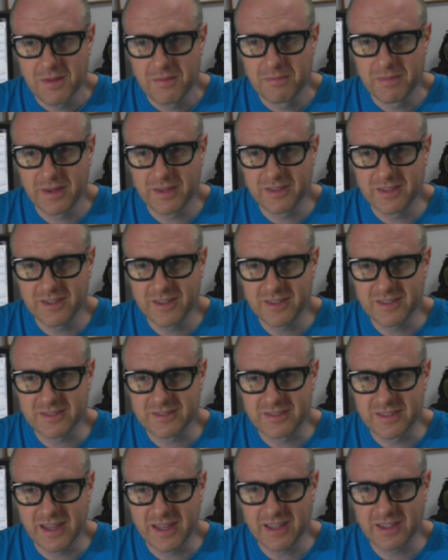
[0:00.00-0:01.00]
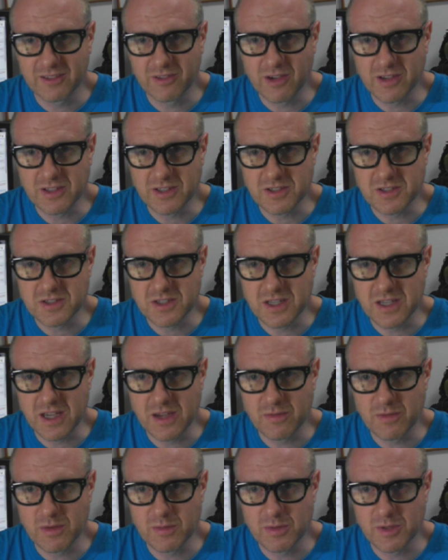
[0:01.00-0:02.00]
But yeah, hey, great to see
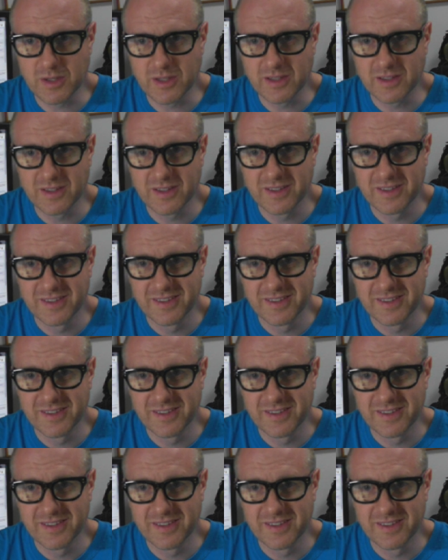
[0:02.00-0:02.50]
everybody.